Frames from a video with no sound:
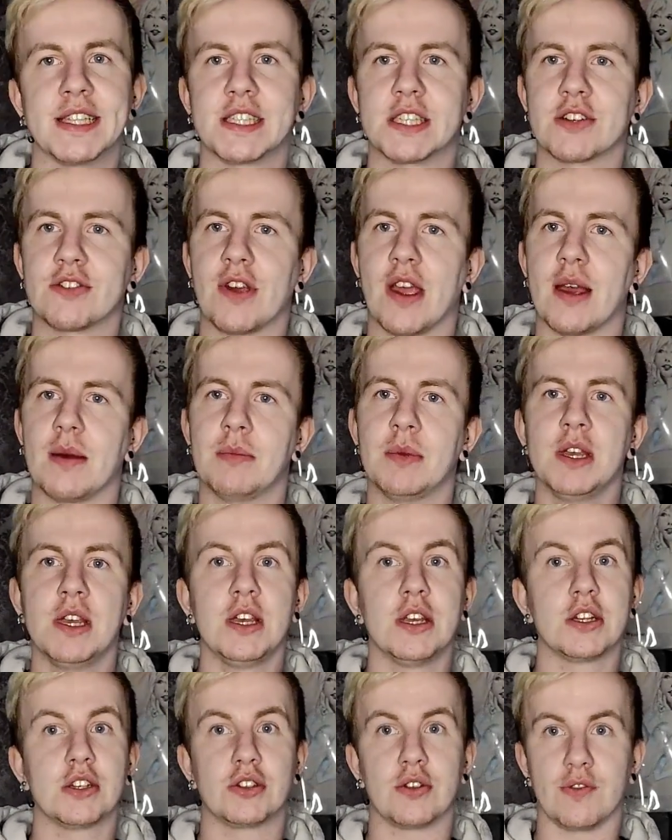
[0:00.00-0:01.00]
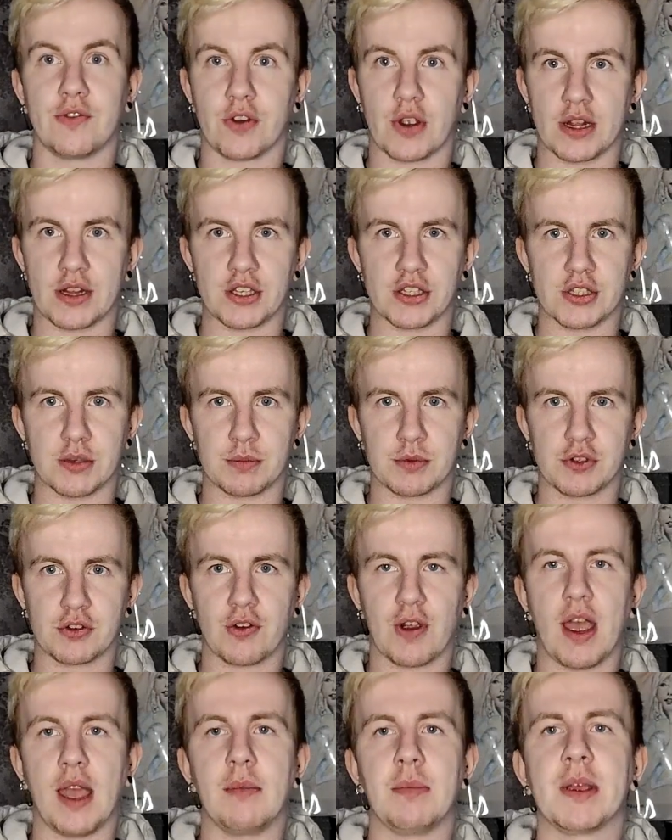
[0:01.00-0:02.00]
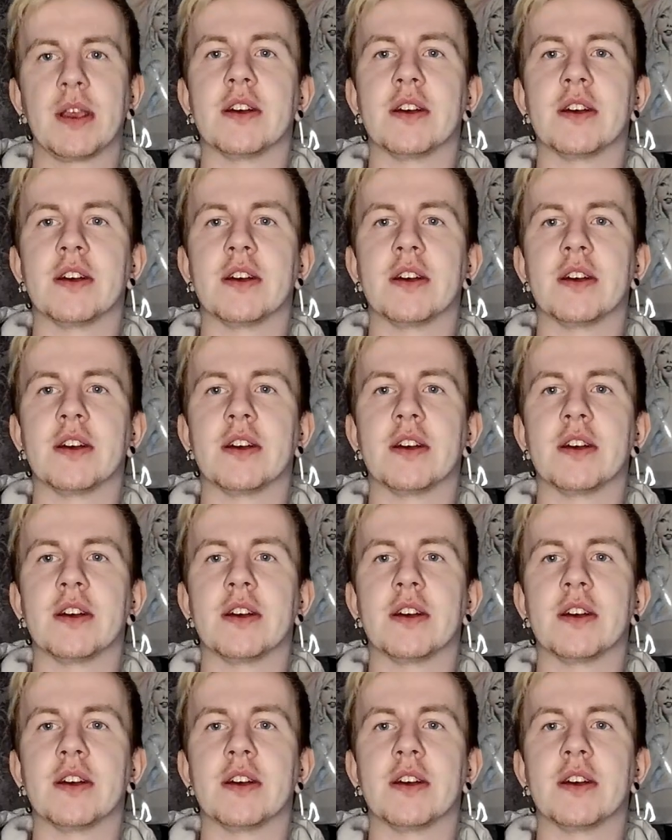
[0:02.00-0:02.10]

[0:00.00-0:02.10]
Instagram. Don't forget to subscribe,